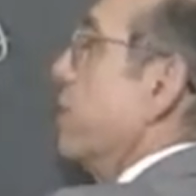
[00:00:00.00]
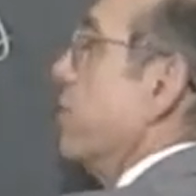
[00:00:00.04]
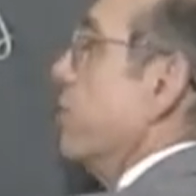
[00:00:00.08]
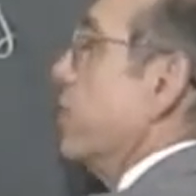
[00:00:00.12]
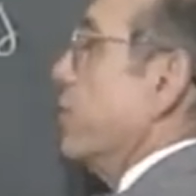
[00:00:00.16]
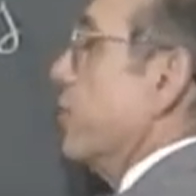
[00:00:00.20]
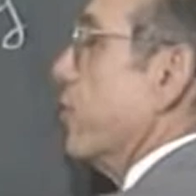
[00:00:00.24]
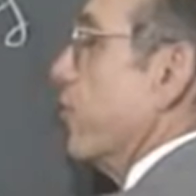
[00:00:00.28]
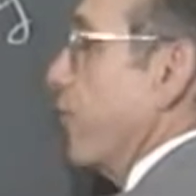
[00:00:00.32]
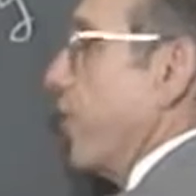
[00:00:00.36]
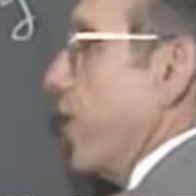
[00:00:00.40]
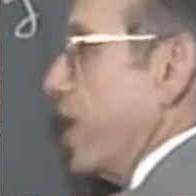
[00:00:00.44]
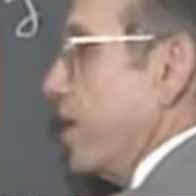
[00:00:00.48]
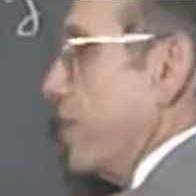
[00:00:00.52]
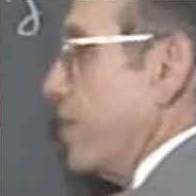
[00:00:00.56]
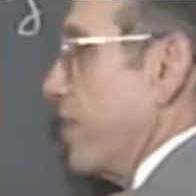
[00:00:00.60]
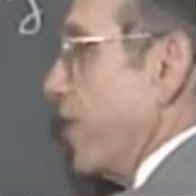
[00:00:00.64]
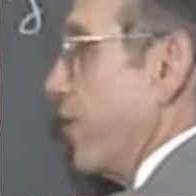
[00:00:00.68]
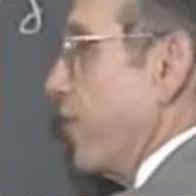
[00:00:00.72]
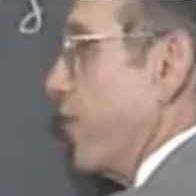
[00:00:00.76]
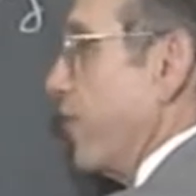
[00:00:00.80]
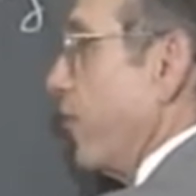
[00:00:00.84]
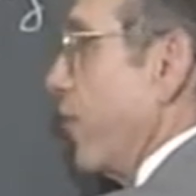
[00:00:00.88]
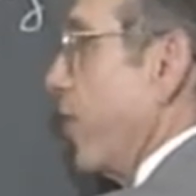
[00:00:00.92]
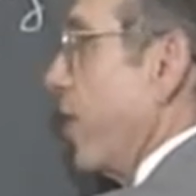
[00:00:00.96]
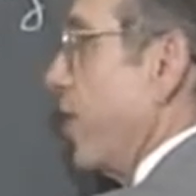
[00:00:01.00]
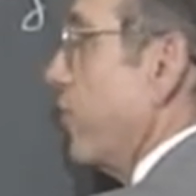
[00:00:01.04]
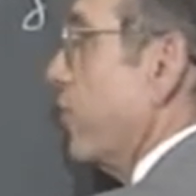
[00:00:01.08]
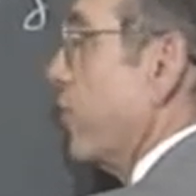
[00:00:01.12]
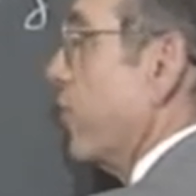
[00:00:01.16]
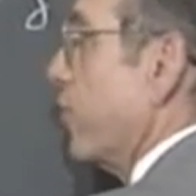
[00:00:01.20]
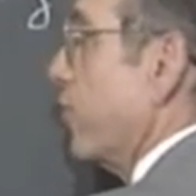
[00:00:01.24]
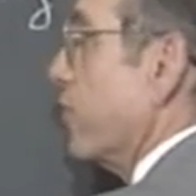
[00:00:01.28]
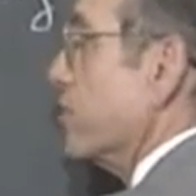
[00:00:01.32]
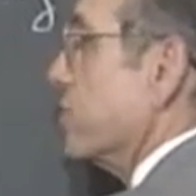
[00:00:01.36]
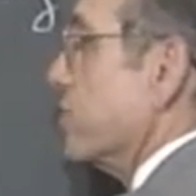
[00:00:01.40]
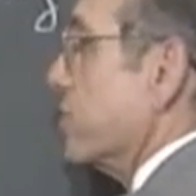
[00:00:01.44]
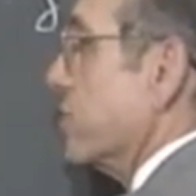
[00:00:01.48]
Dividing by
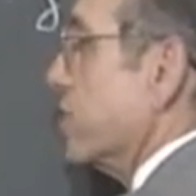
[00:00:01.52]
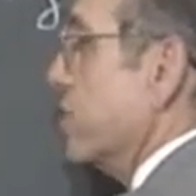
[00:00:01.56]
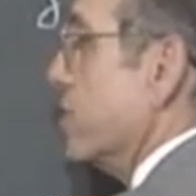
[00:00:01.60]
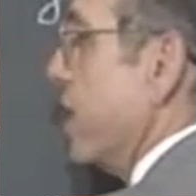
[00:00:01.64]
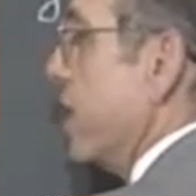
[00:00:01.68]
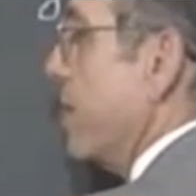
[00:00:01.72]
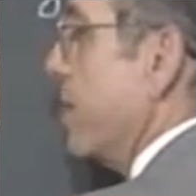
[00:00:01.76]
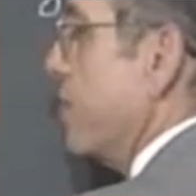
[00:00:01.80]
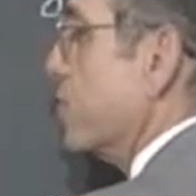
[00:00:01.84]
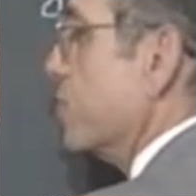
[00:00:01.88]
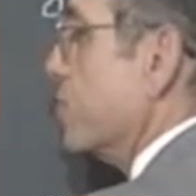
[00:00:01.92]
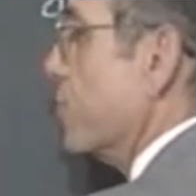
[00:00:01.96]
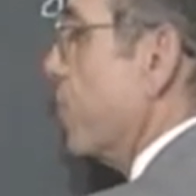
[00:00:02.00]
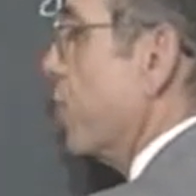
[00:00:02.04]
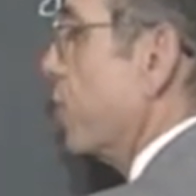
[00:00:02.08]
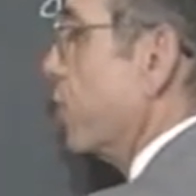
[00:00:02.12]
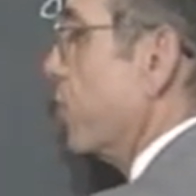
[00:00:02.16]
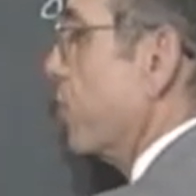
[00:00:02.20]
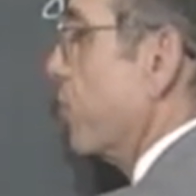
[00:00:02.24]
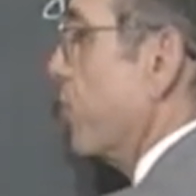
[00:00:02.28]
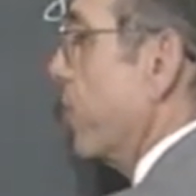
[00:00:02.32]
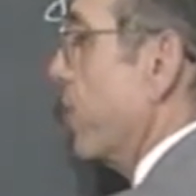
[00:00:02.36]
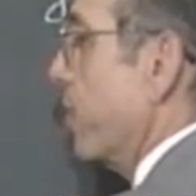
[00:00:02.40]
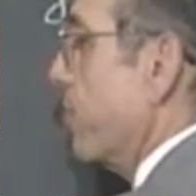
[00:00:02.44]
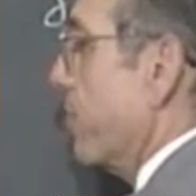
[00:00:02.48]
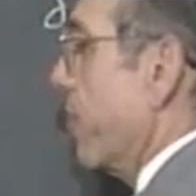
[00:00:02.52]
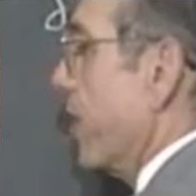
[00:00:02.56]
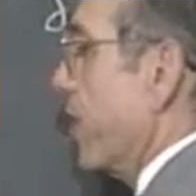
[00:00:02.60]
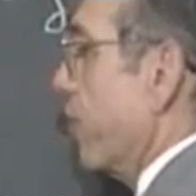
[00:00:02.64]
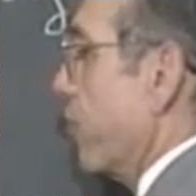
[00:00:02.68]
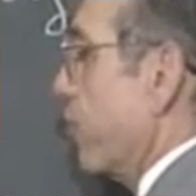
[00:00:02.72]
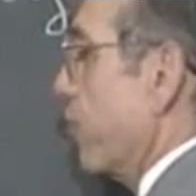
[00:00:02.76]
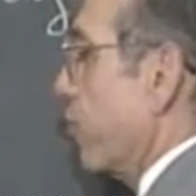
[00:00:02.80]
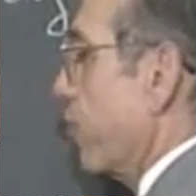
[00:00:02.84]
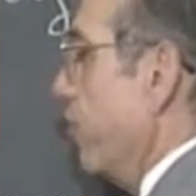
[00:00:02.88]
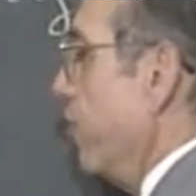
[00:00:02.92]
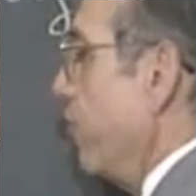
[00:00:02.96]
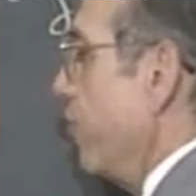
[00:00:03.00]
5/3 is the same as multiplying by
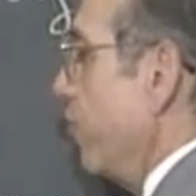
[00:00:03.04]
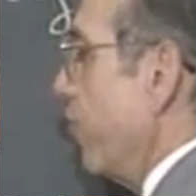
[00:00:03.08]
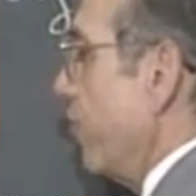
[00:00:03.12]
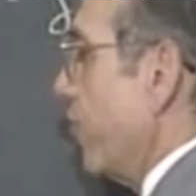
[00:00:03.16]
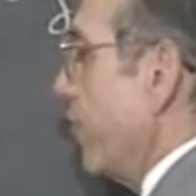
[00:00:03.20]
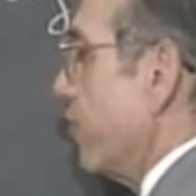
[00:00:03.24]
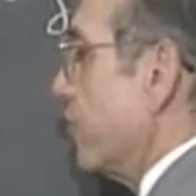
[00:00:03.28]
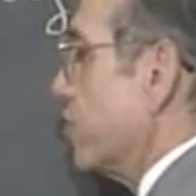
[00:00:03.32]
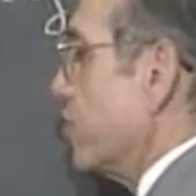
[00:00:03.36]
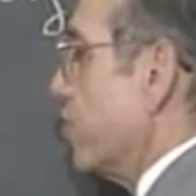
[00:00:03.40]
3/5.